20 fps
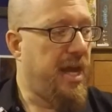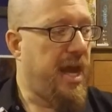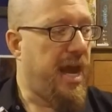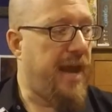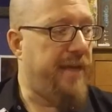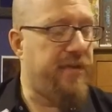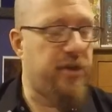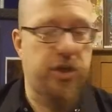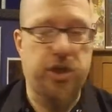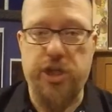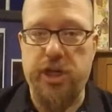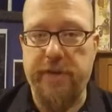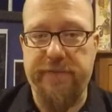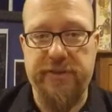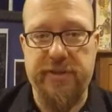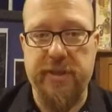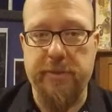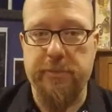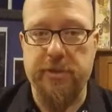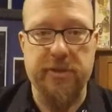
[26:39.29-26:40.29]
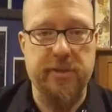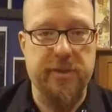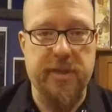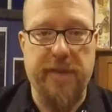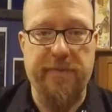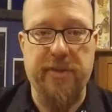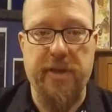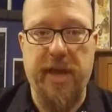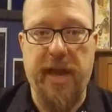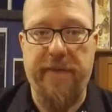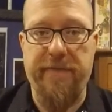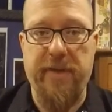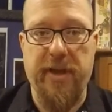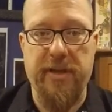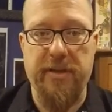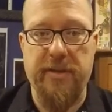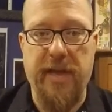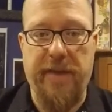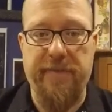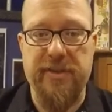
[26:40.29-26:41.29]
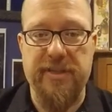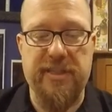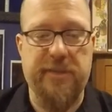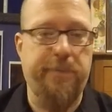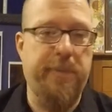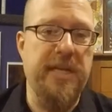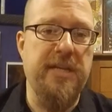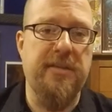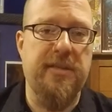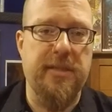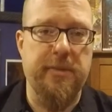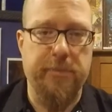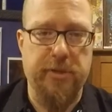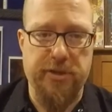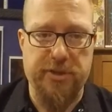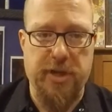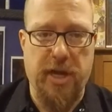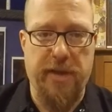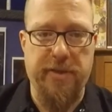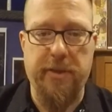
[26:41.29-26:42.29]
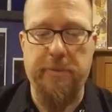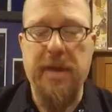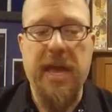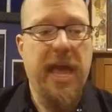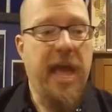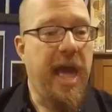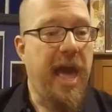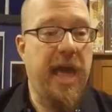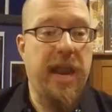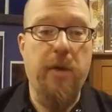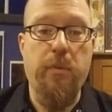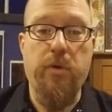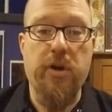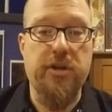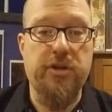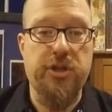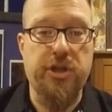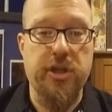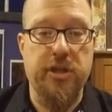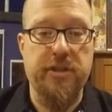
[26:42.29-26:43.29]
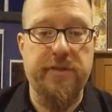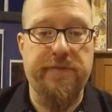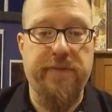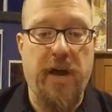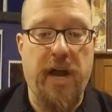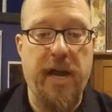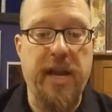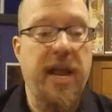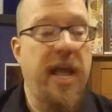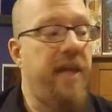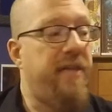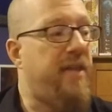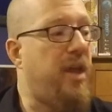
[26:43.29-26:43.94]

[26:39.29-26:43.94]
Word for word: and the shift symbols and the and the and the spin symbols on them, and it works just fine.